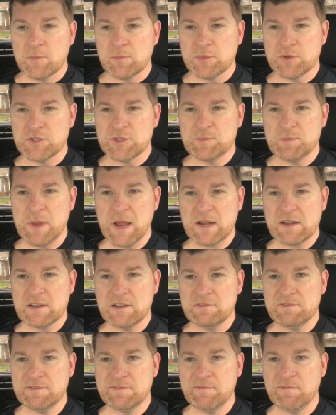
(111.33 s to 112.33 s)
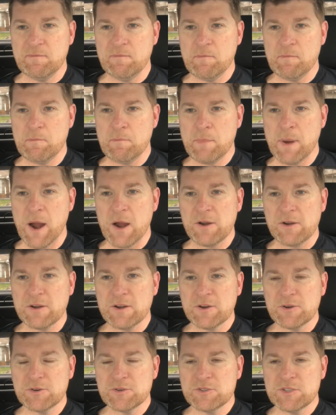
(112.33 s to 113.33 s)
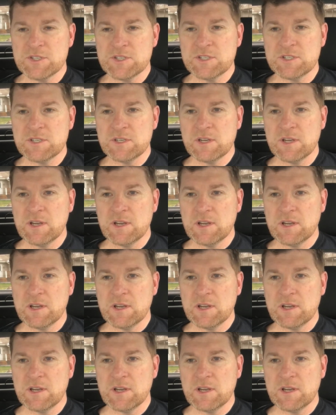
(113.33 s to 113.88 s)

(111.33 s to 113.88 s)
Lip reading: prospective partners,